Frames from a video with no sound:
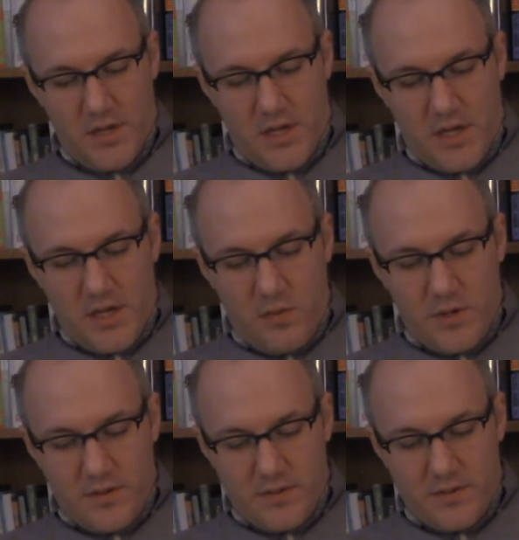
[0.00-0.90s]
He
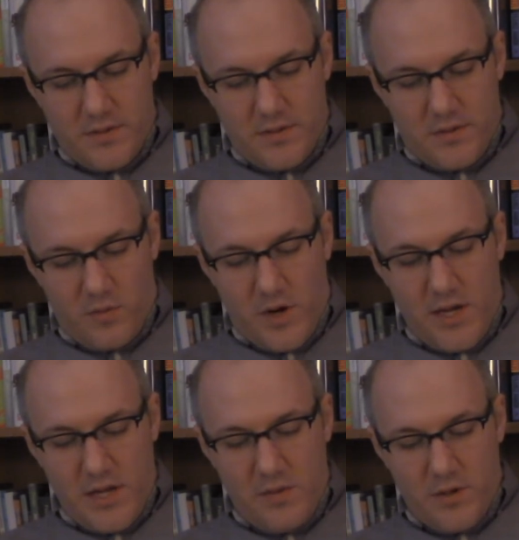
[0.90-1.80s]
wills what
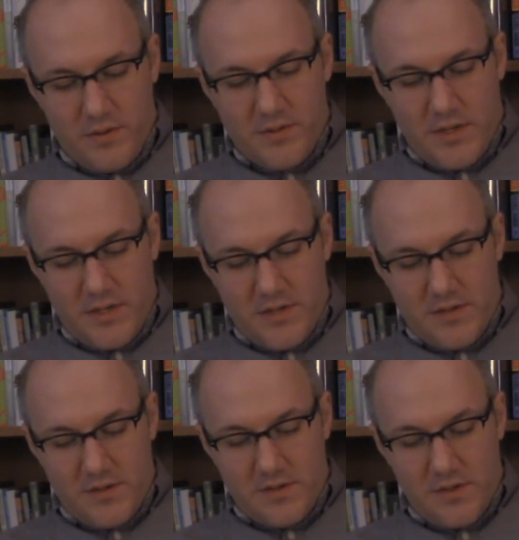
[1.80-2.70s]
he wills
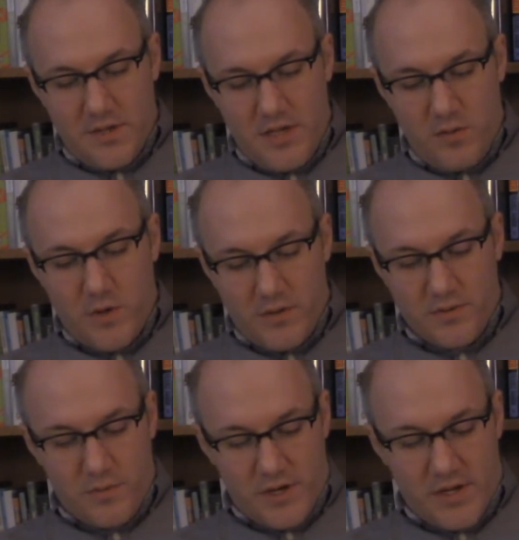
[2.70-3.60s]
is, he
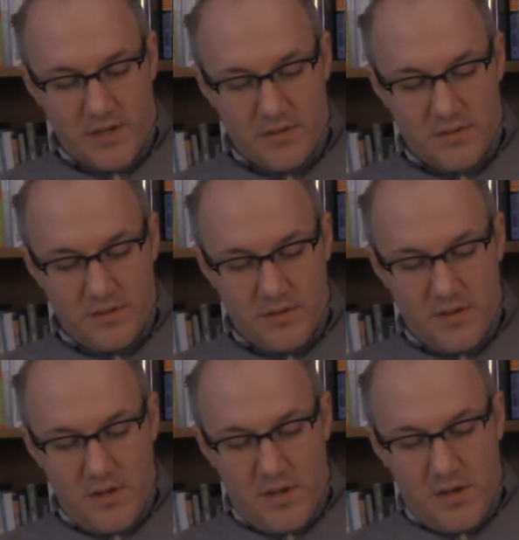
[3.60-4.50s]
wills what is.
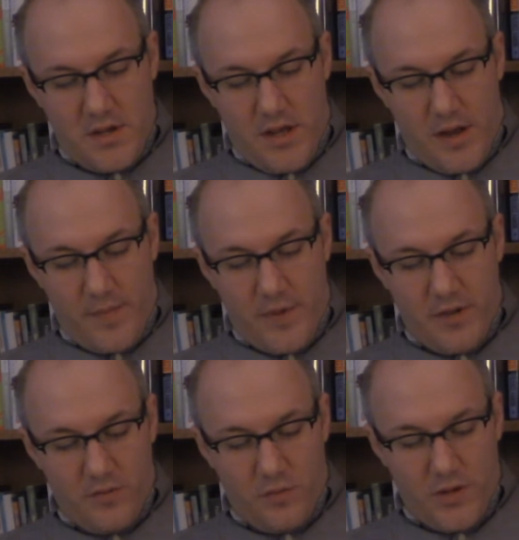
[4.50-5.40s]

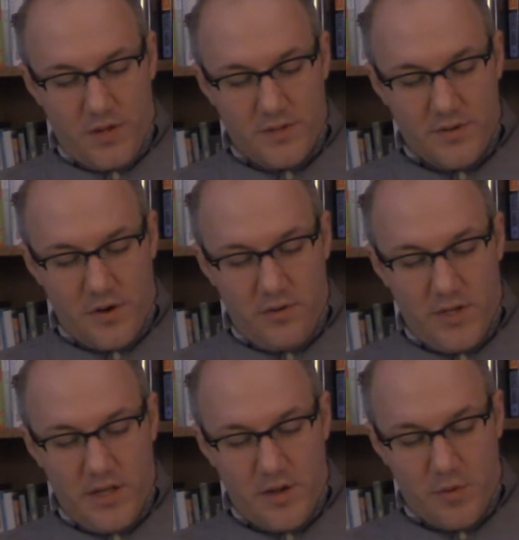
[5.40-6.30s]
His will is
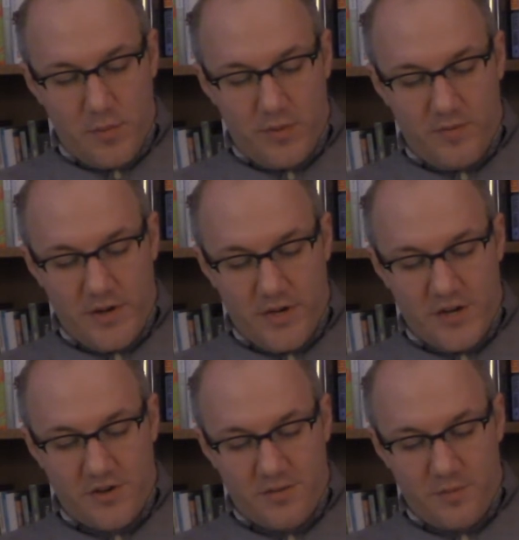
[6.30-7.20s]
only the immobile
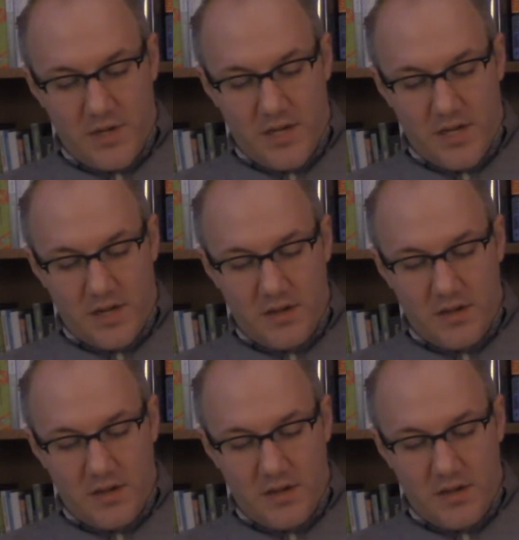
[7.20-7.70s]
foundation of being.